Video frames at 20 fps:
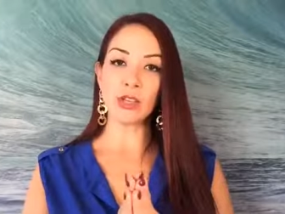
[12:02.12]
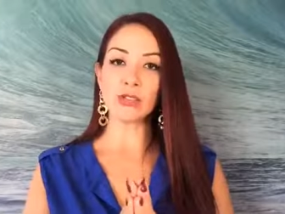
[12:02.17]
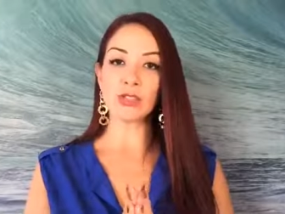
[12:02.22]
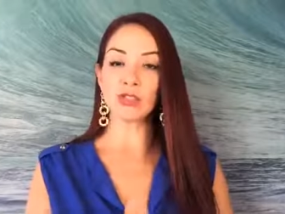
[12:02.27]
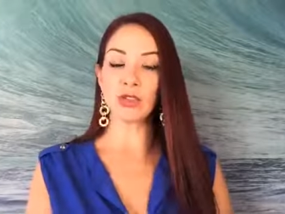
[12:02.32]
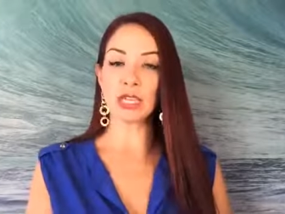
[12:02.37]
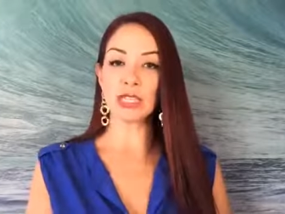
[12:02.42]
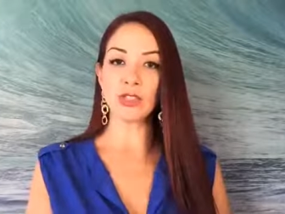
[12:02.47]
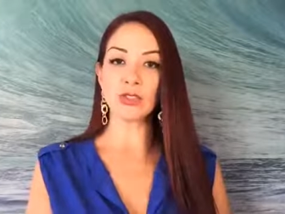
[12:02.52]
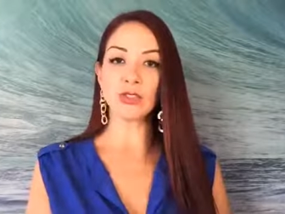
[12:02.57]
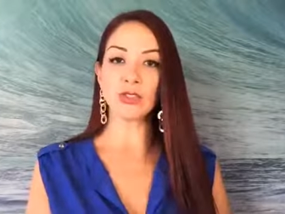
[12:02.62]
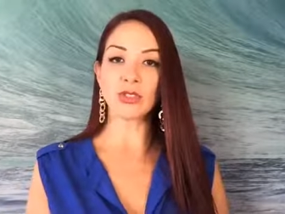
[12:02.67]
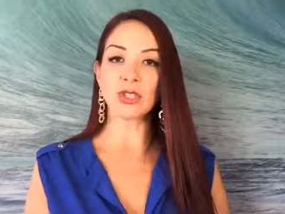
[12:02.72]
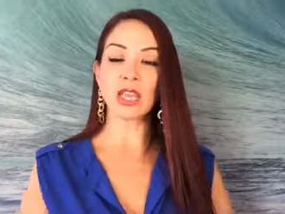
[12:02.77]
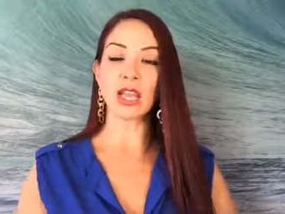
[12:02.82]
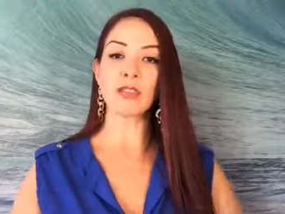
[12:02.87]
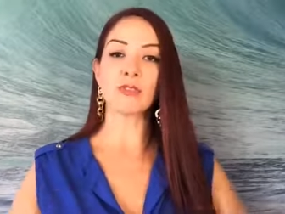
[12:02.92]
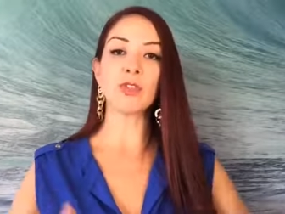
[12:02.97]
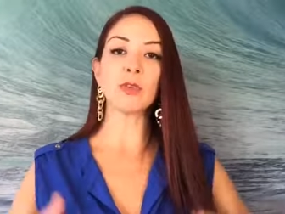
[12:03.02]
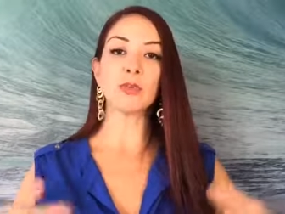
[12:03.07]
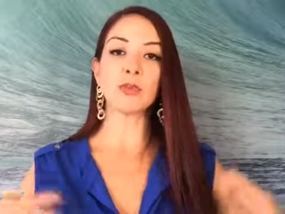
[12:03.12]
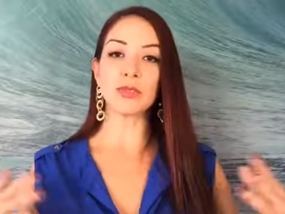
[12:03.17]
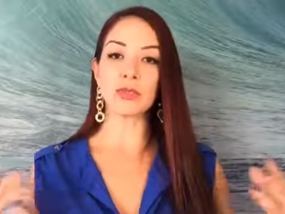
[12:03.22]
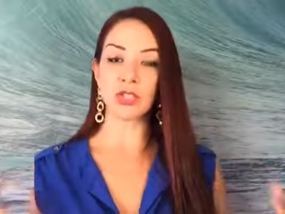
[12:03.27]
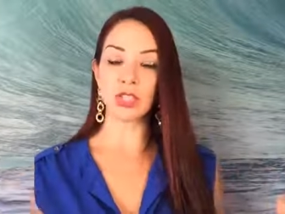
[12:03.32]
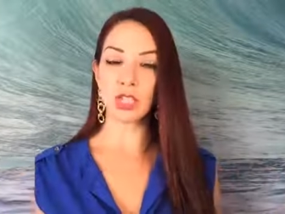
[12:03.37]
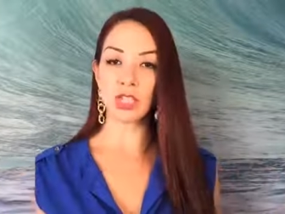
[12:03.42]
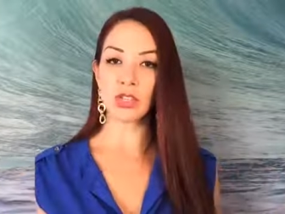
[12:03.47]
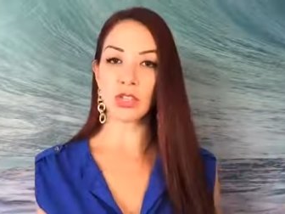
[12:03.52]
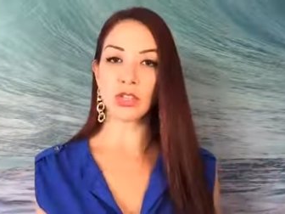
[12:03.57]
you dress yourself, you
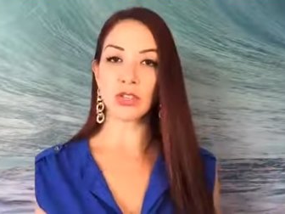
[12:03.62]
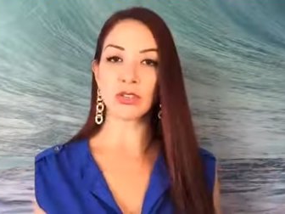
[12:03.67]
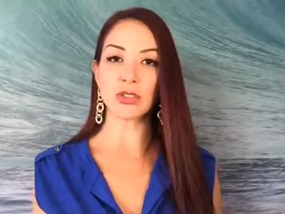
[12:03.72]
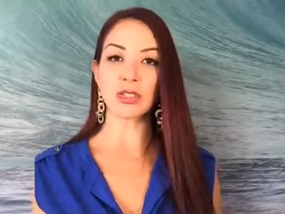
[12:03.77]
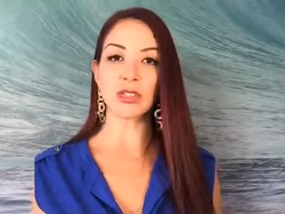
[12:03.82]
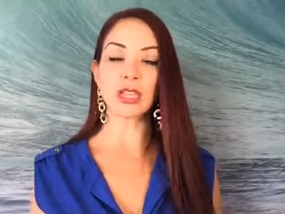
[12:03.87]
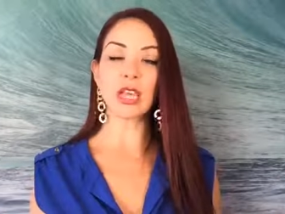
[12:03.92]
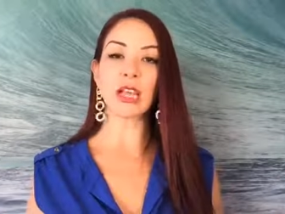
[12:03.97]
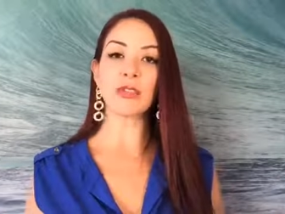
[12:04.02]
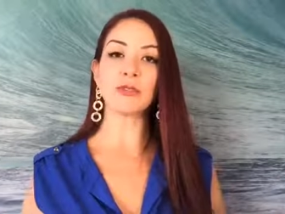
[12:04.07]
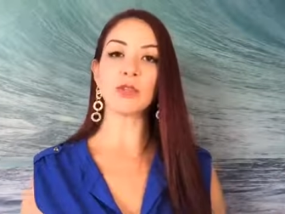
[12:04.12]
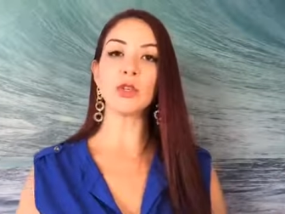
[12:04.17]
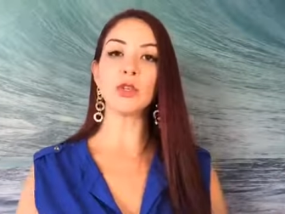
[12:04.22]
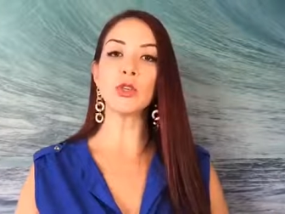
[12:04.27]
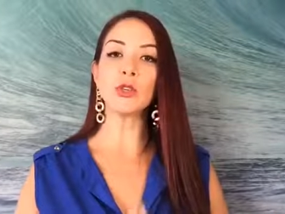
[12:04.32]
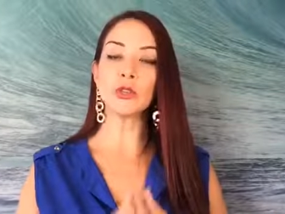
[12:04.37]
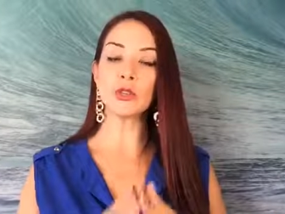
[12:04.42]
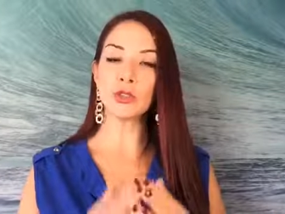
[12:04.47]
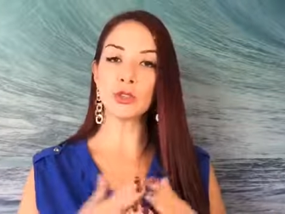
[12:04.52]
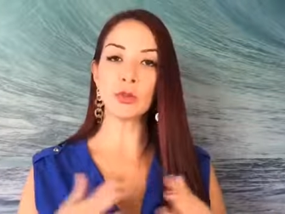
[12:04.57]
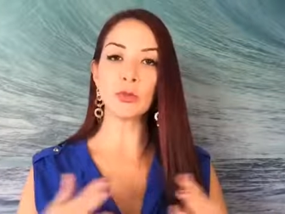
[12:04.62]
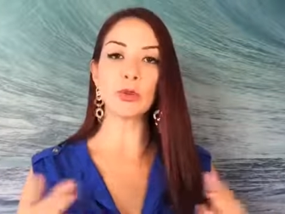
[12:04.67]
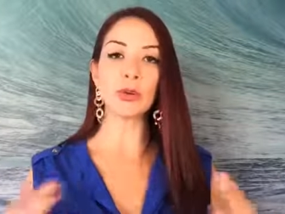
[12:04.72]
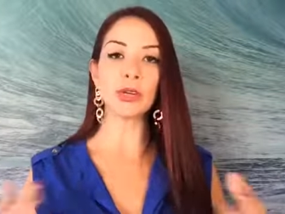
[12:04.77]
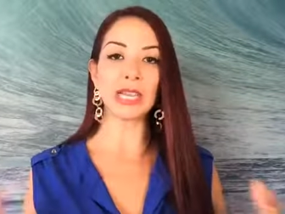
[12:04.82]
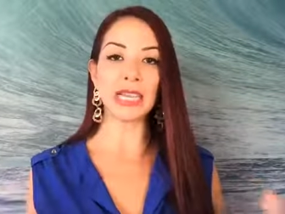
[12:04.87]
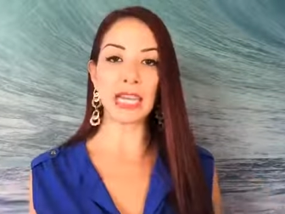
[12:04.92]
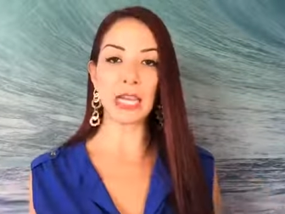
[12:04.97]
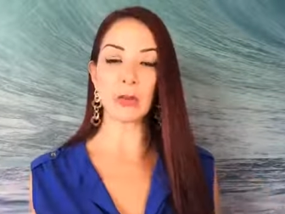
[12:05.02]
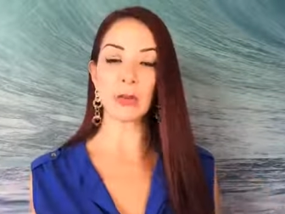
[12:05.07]
position yourself, you use your
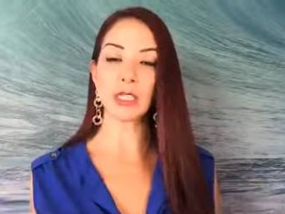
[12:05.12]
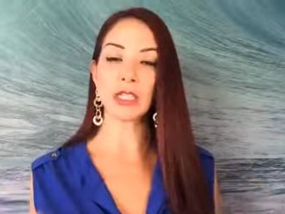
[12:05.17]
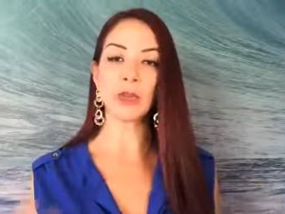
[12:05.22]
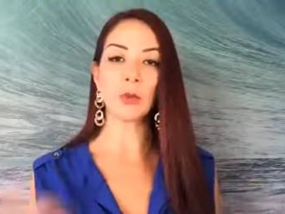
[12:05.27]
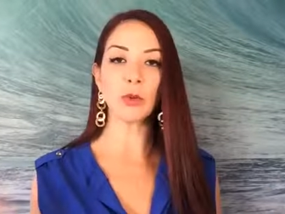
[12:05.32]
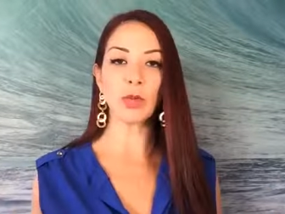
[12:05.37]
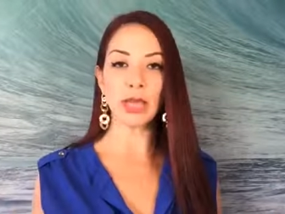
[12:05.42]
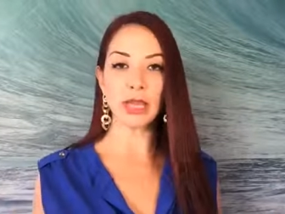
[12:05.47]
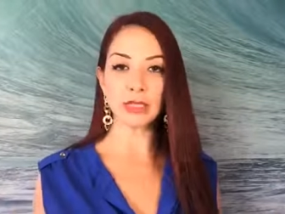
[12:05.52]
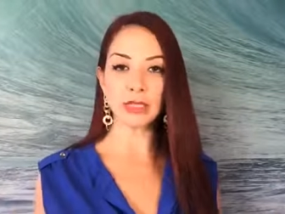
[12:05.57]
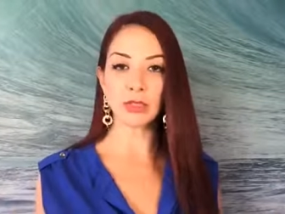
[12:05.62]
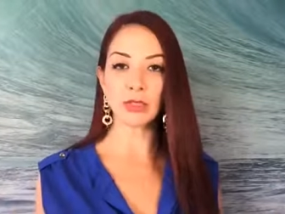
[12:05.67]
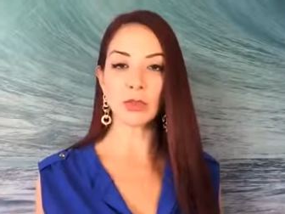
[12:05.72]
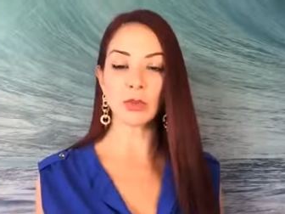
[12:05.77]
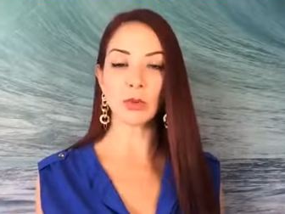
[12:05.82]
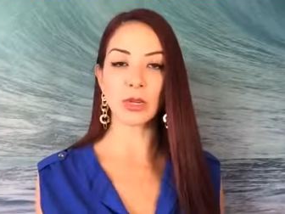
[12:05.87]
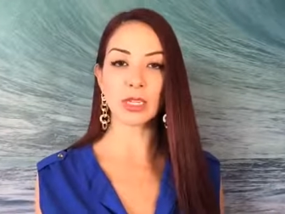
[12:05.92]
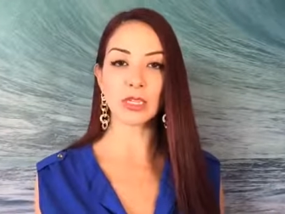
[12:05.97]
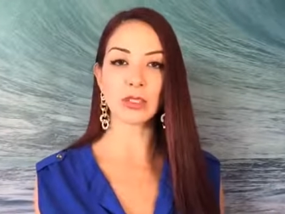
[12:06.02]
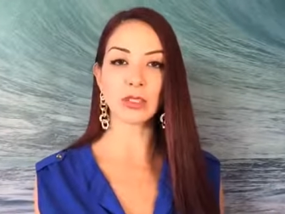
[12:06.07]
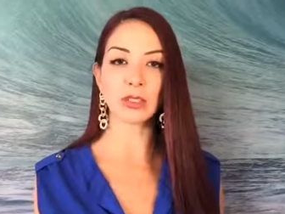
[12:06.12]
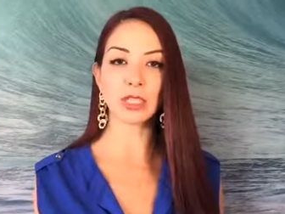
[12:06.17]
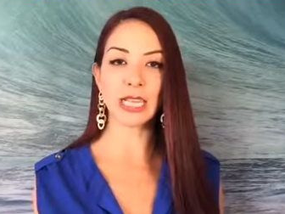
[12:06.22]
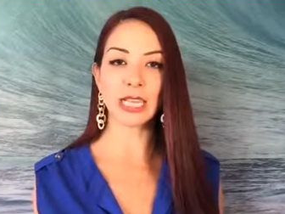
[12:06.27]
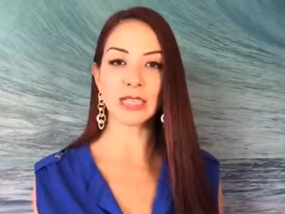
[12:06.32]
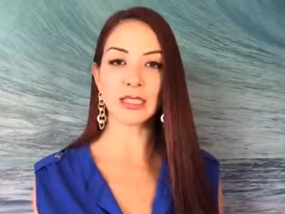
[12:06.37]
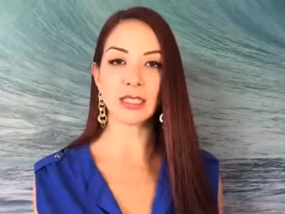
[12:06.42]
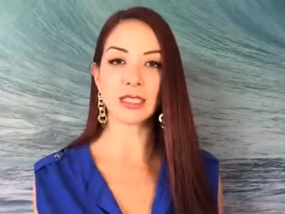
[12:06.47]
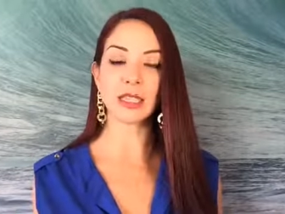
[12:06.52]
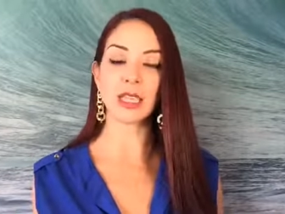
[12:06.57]
body language, and we asked those questions
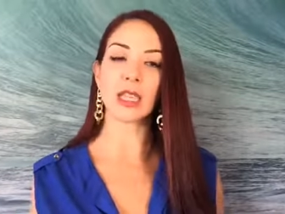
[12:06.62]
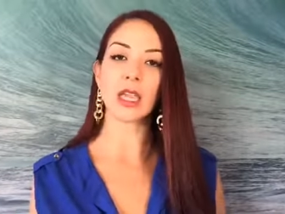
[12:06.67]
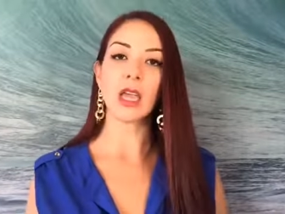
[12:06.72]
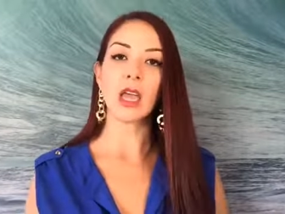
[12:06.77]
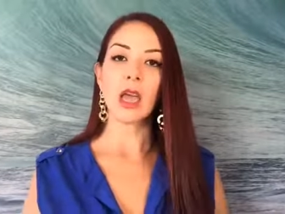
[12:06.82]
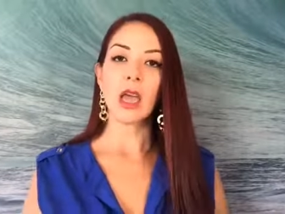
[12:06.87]
yesterday.